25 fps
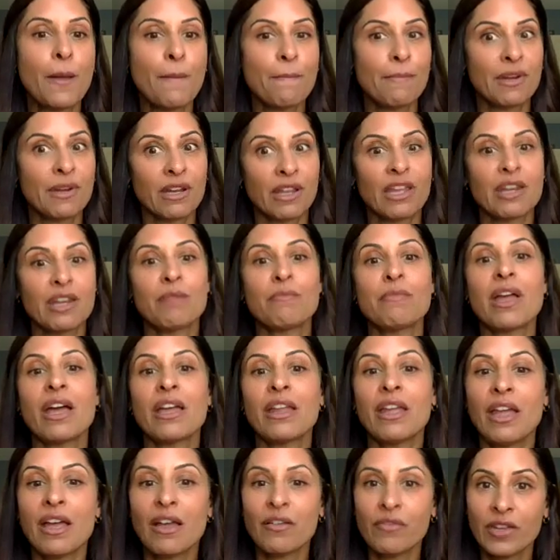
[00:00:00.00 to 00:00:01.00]
But again, I'm
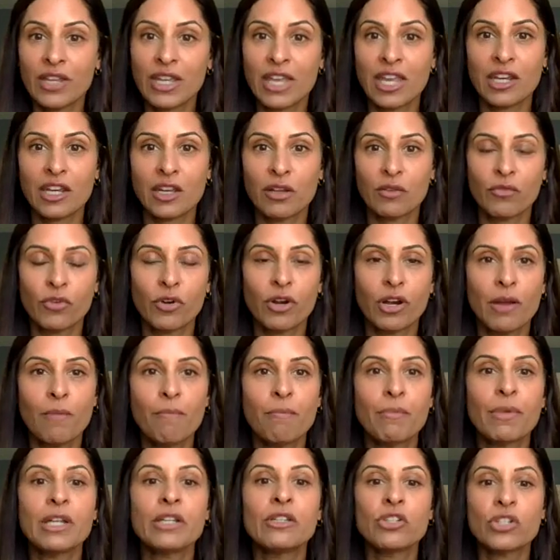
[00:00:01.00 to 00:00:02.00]
not advocating for it,
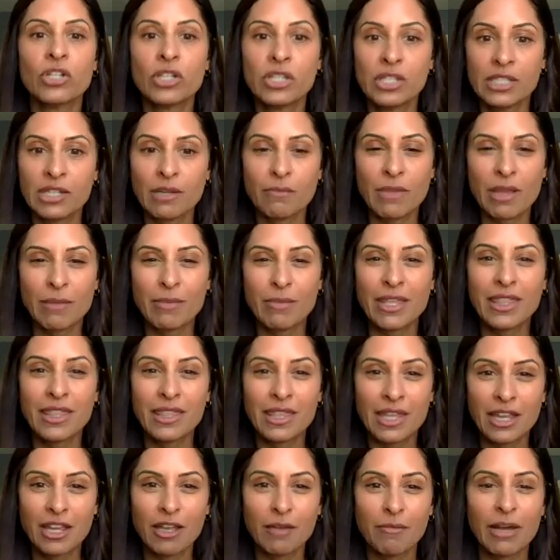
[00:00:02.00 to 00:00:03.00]
but just to maybe
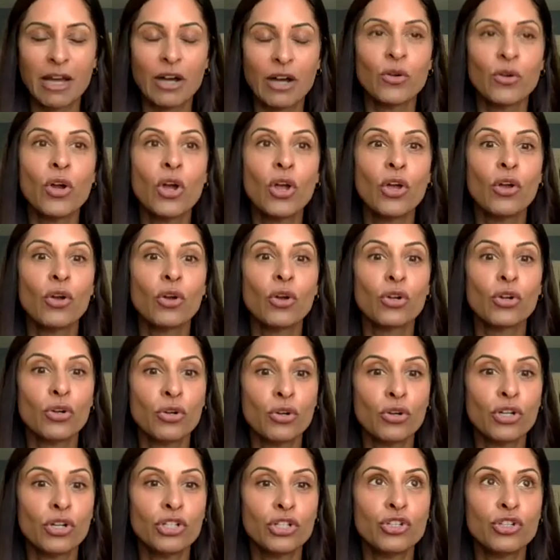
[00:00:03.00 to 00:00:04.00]
think about,
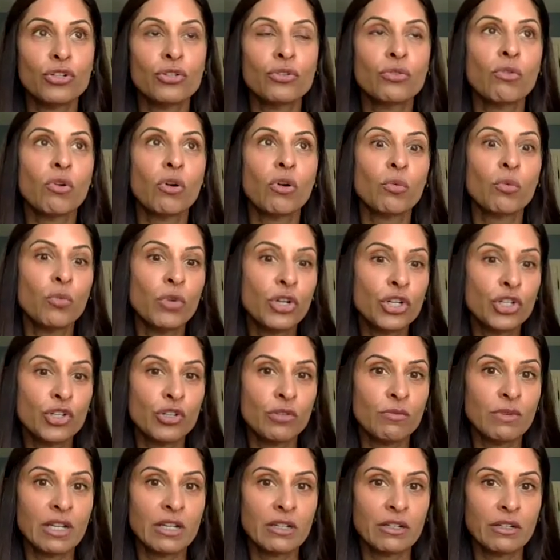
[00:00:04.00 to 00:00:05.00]
could you or would
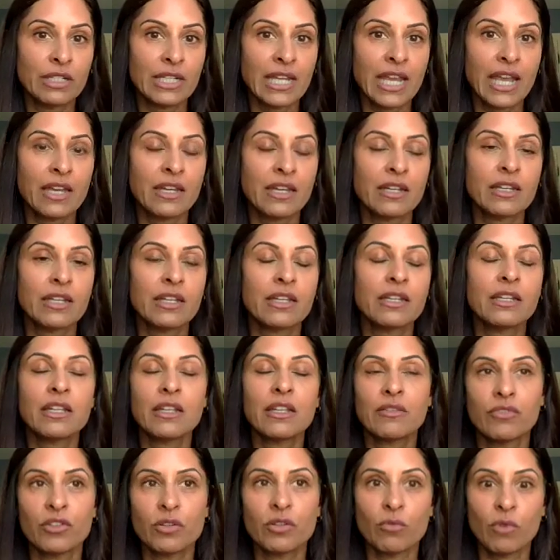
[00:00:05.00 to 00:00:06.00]
you be a good candidate
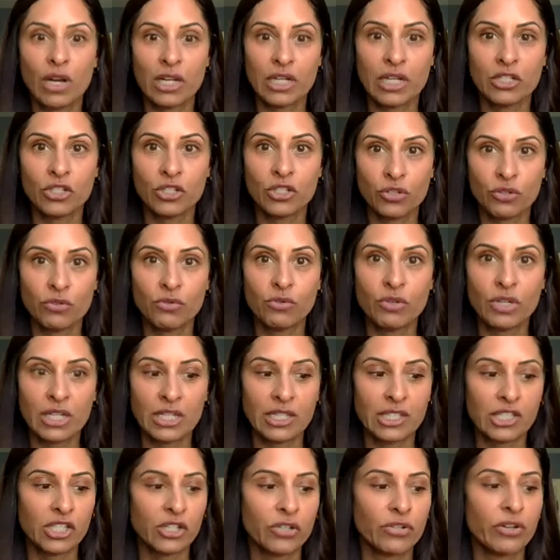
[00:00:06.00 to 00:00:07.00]
if you wanted to
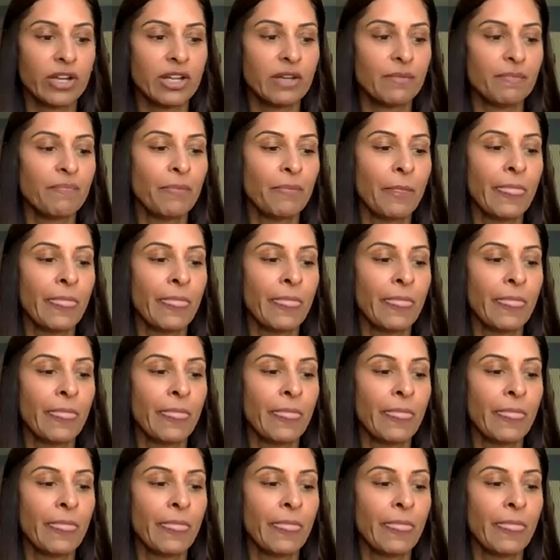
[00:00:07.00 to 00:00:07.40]
consider it?